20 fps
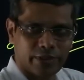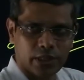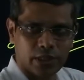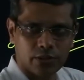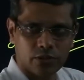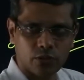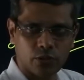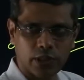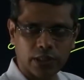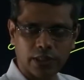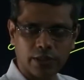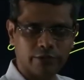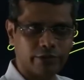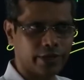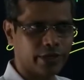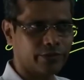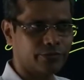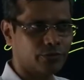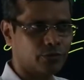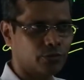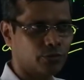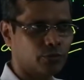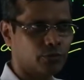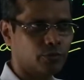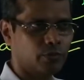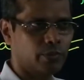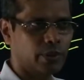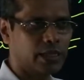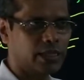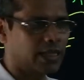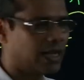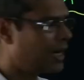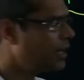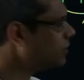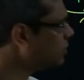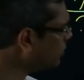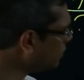There is no other wave to build that.